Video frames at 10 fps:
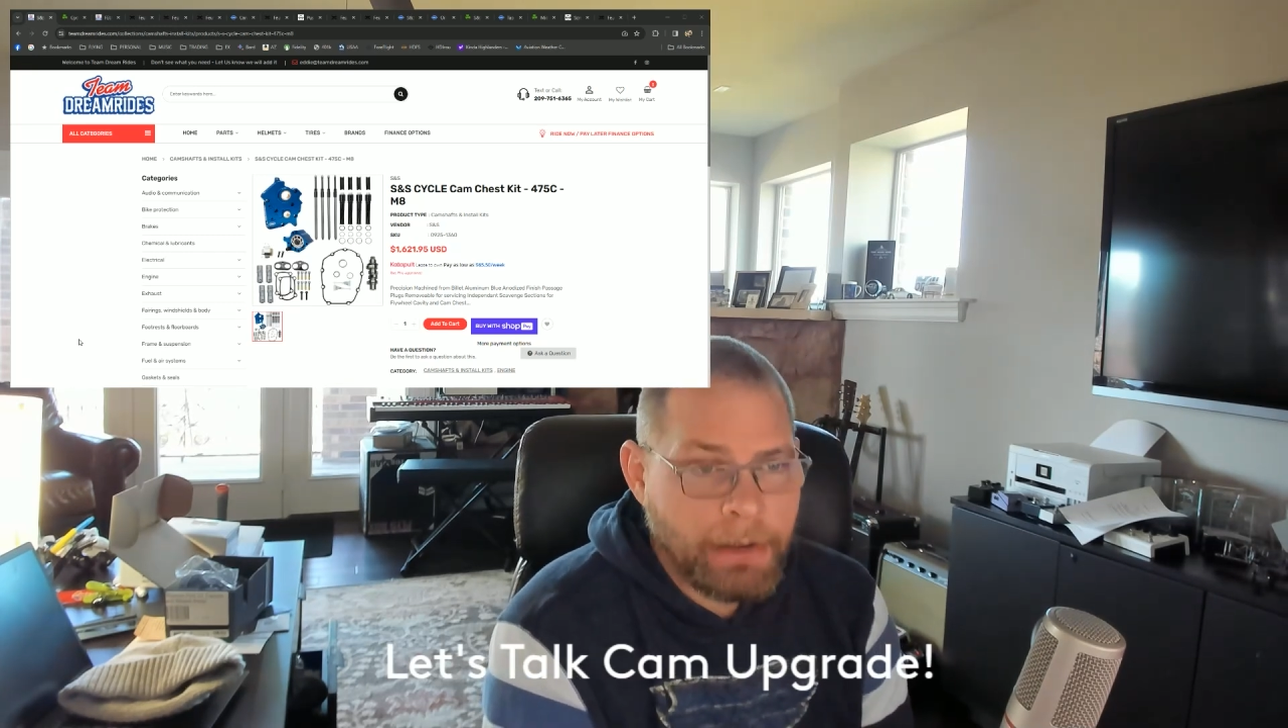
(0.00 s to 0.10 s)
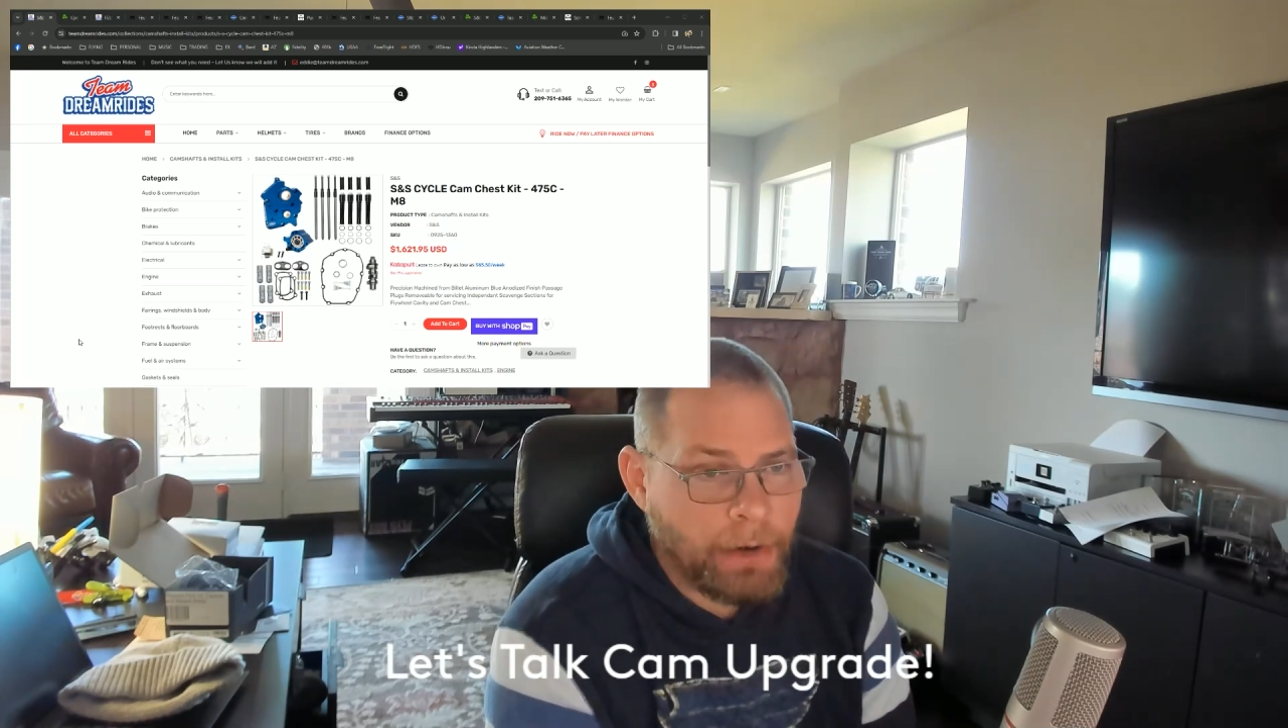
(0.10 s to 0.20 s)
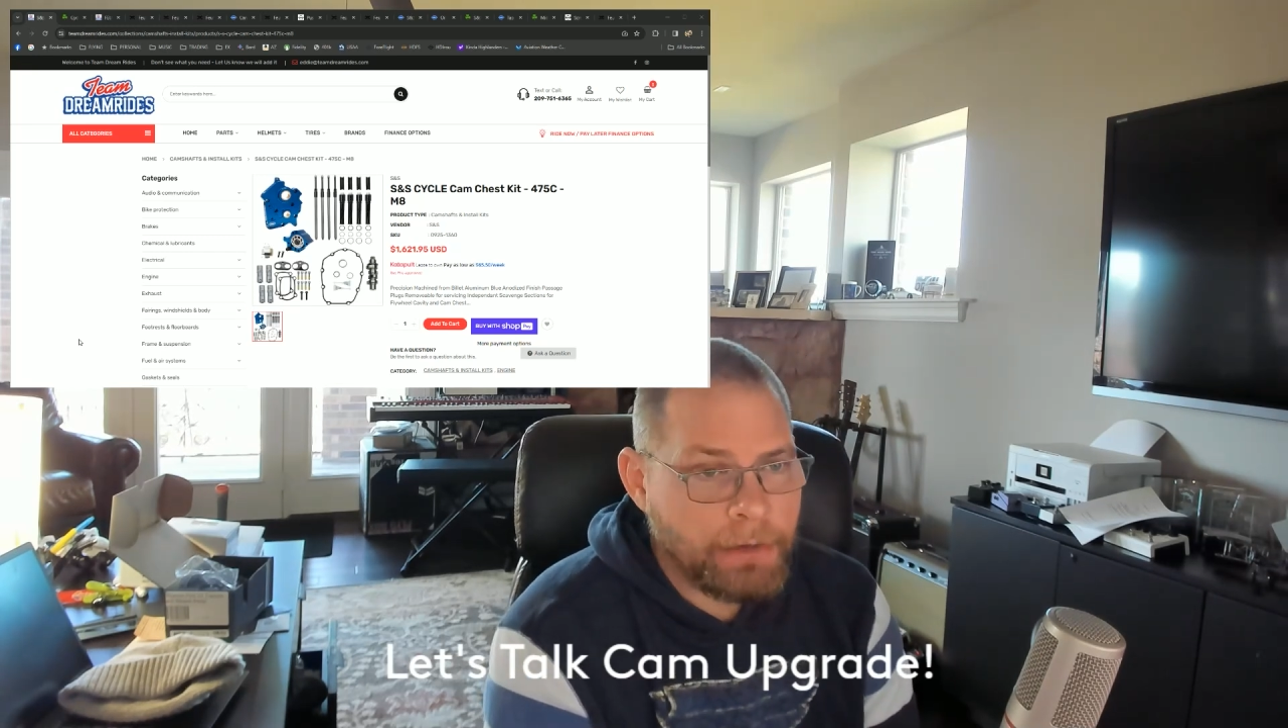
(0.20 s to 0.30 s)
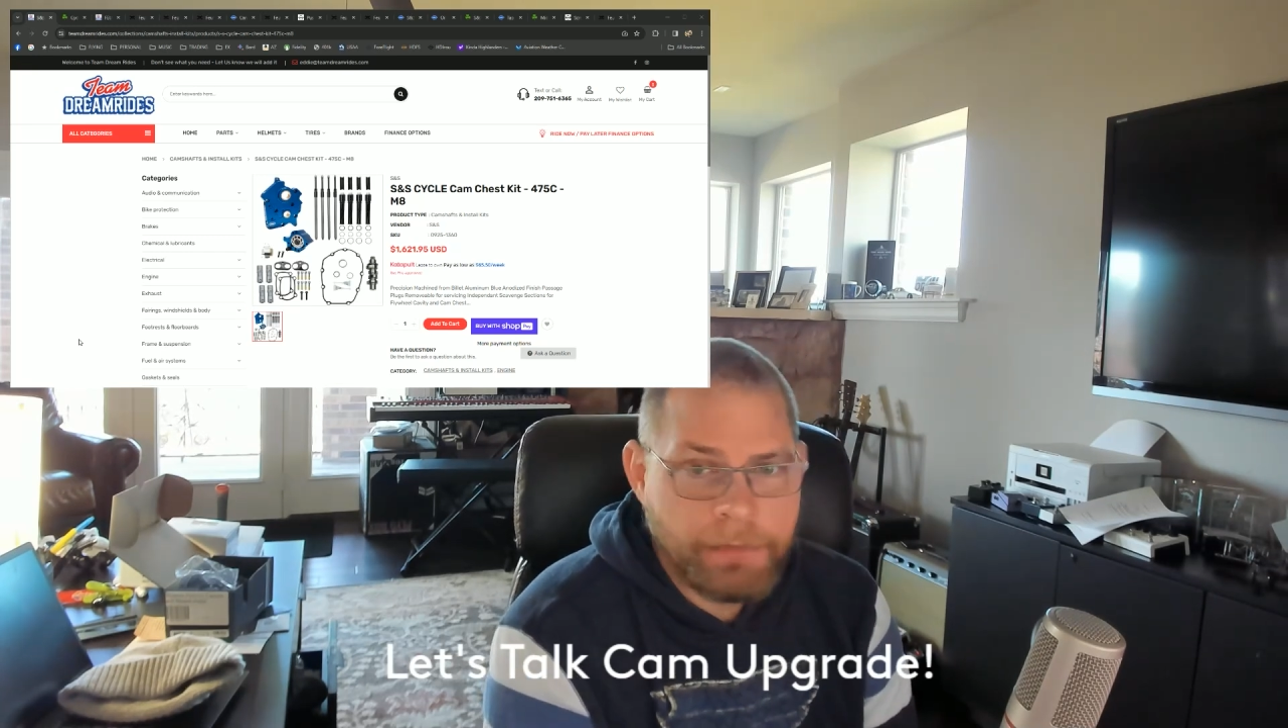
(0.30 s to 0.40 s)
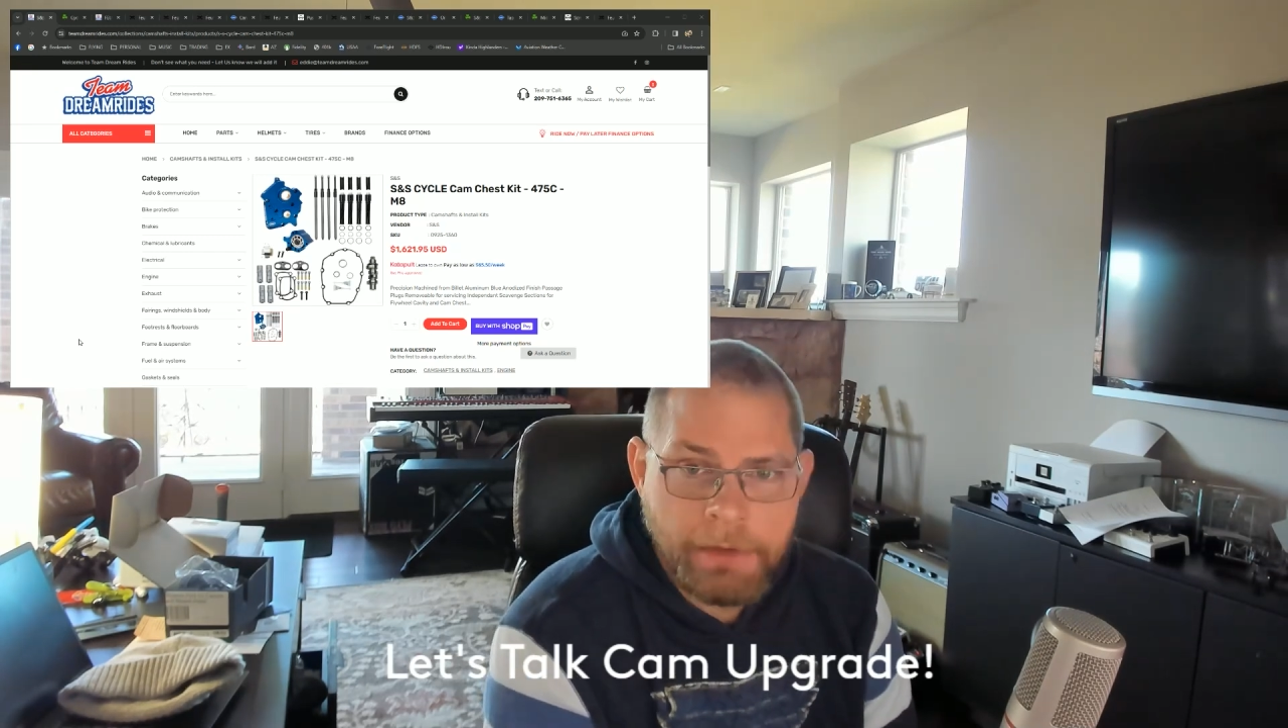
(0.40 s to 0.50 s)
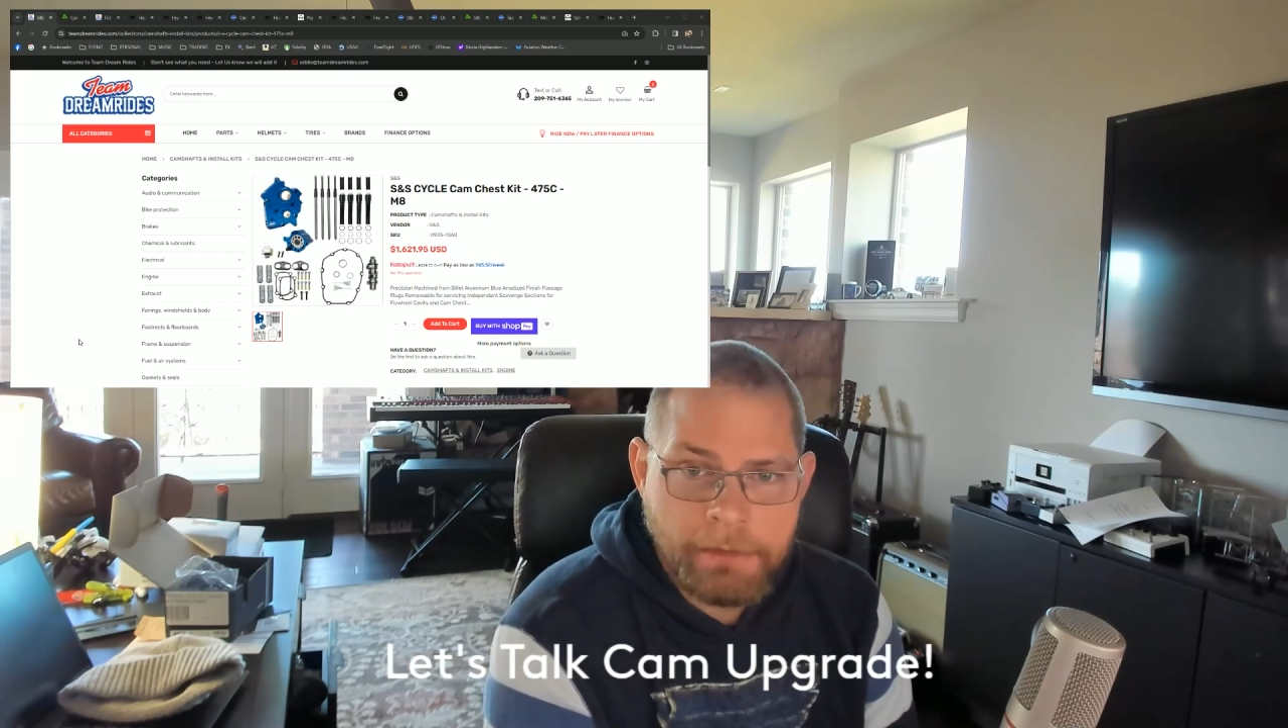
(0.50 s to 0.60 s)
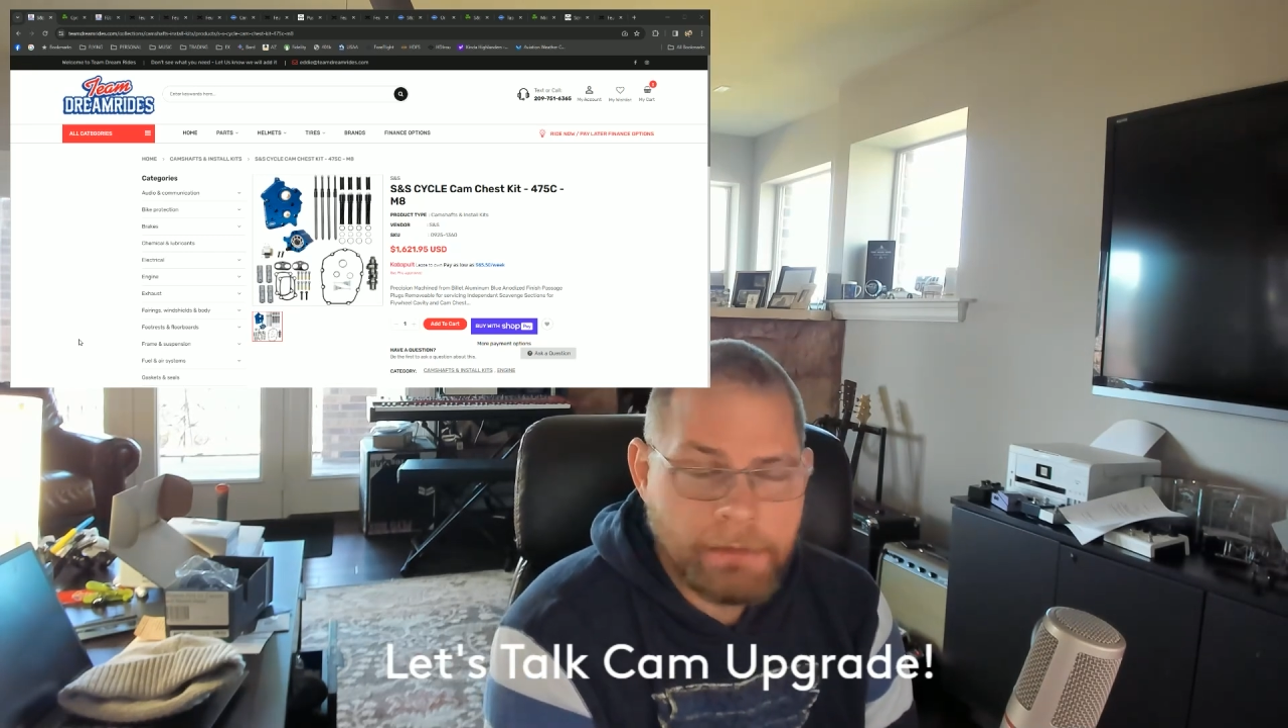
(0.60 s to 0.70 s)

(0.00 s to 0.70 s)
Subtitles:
off and